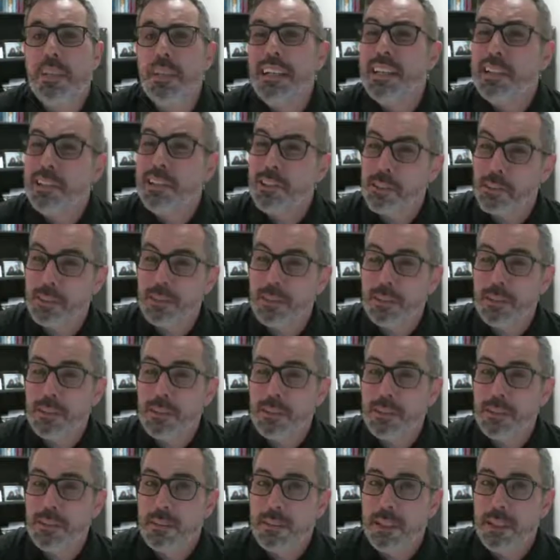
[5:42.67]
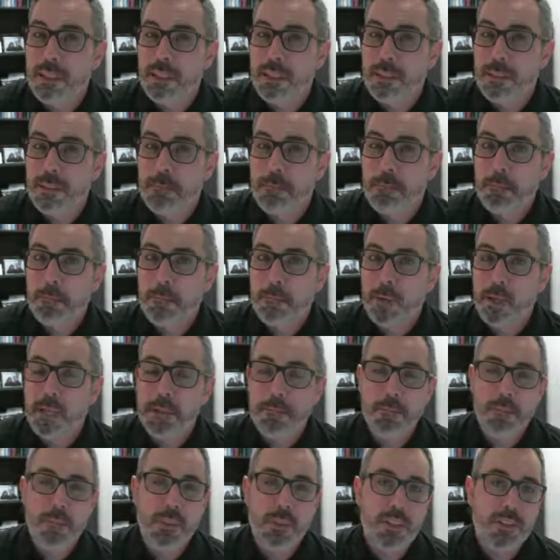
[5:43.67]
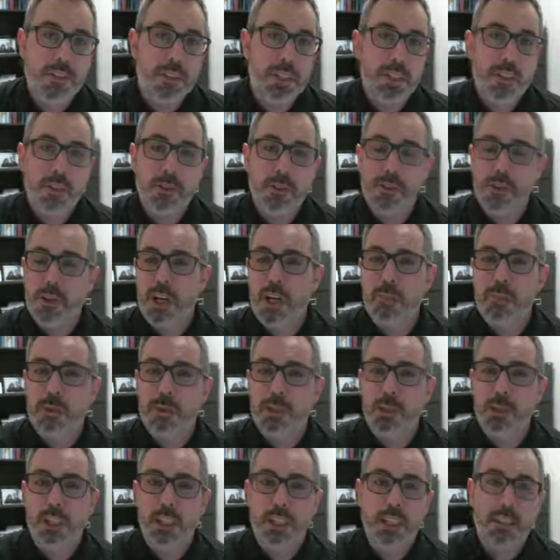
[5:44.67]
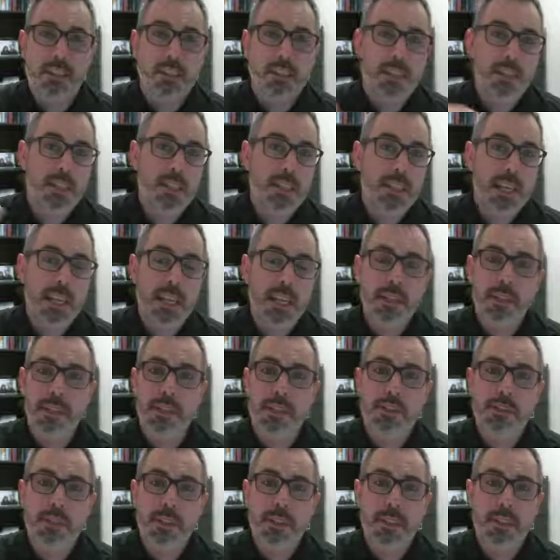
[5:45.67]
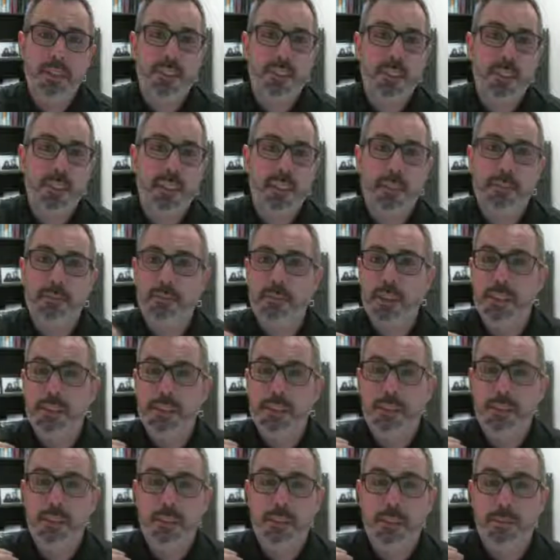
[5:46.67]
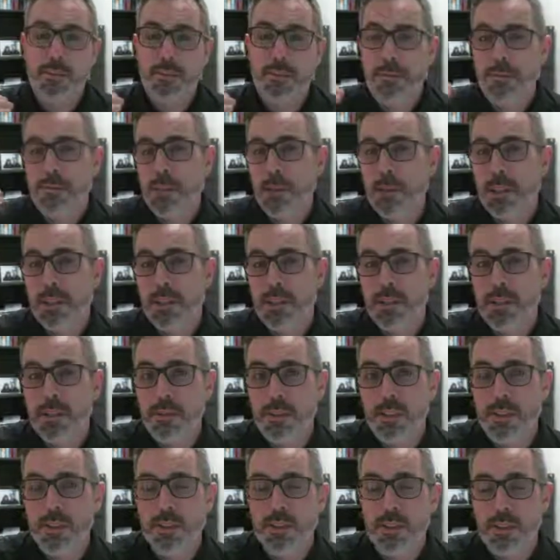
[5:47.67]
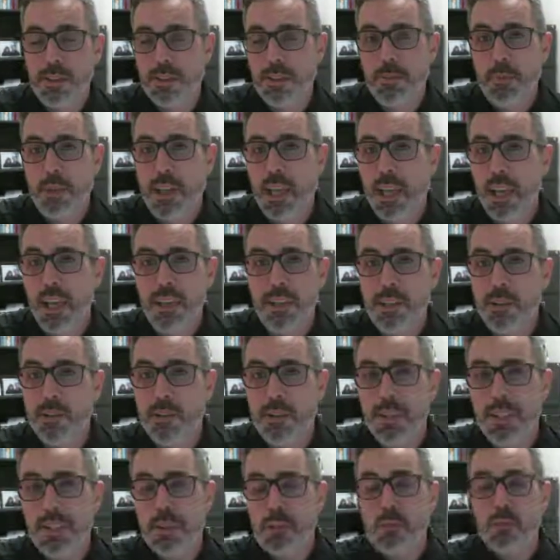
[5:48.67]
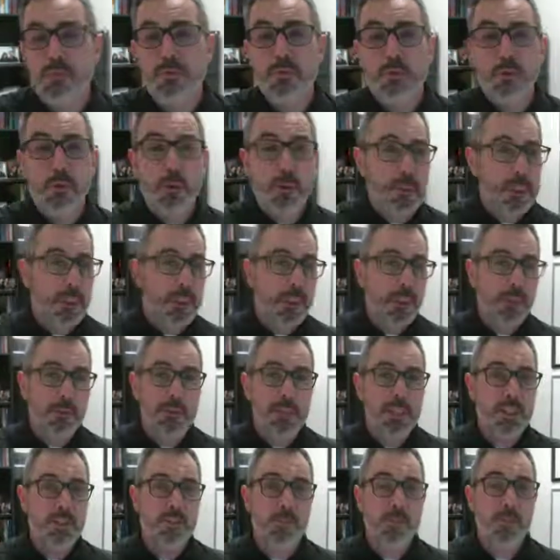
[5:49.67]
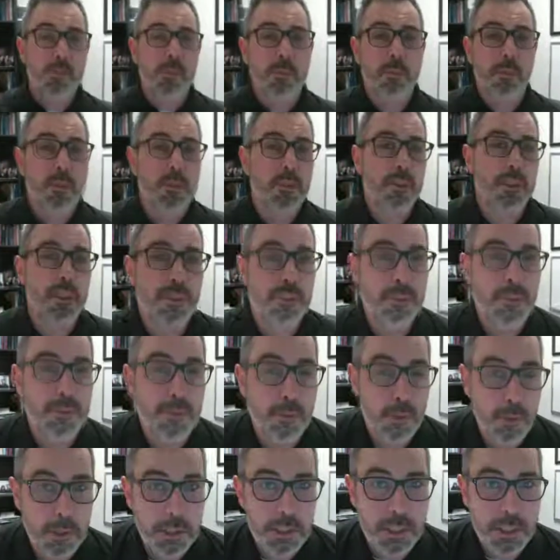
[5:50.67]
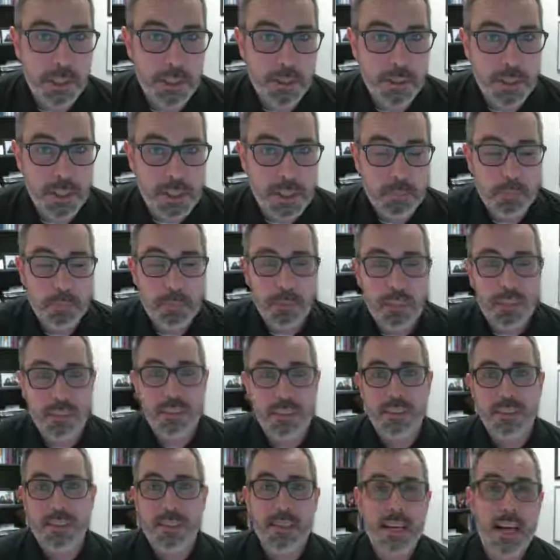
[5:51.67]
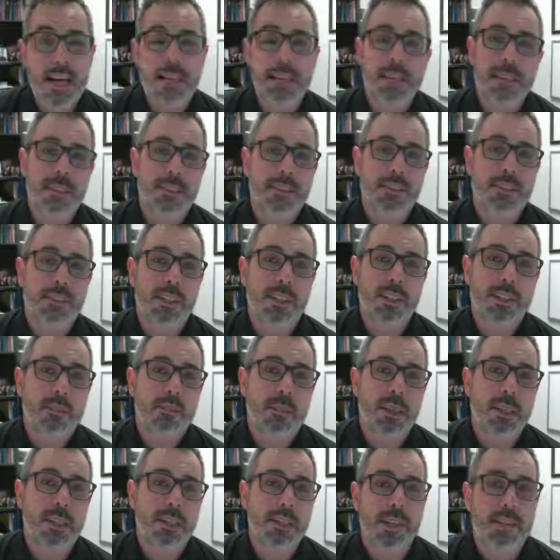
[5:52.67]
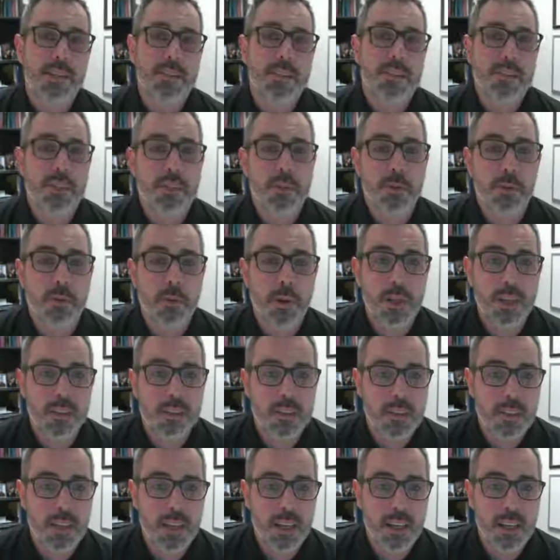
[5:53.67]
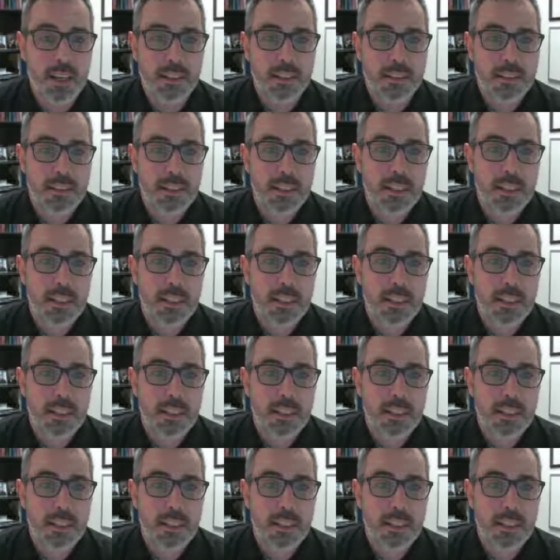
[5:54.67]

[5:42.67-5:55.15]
interval data, right? The 0 is arbitrary. 10 degrees difference, 80 degrees is 40 degrees warmer than 40 degrees, but not necessarily makes sense to say twice as hot.